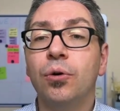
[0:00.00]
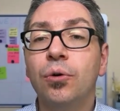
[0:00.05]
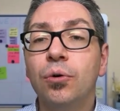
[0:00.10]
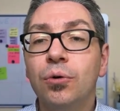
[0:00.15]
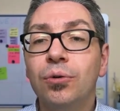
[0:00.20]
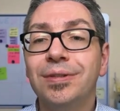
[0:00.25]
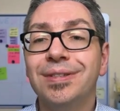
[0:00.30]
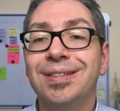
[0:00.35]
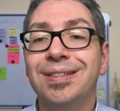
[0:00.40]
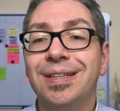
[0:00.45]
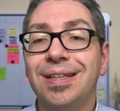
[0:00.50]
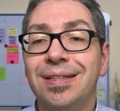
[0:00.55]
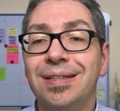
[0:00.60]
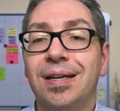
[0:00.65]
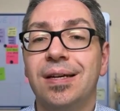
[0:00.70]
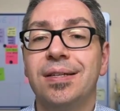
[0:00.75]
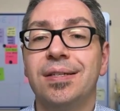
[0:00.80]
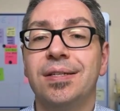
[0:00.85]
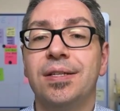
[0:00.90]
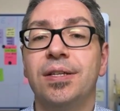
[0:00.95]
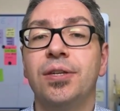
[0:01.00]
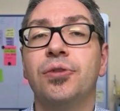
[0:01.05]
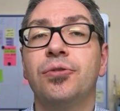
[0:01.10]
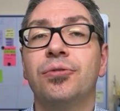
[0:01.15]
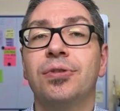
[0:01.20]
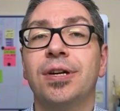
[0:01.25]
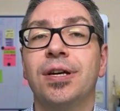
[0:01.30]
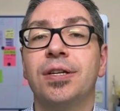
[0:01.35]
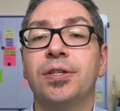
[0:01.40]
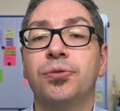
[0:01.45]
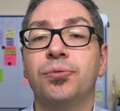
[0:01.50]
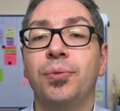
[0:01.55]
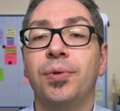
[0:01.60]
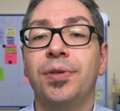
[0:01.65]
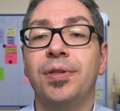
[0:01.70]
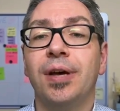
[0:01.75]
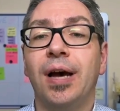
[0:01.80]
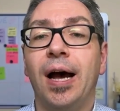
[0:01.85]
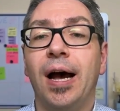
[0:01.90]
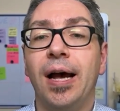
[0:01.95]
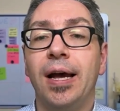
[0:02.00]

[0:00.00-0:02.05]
or data synchronized with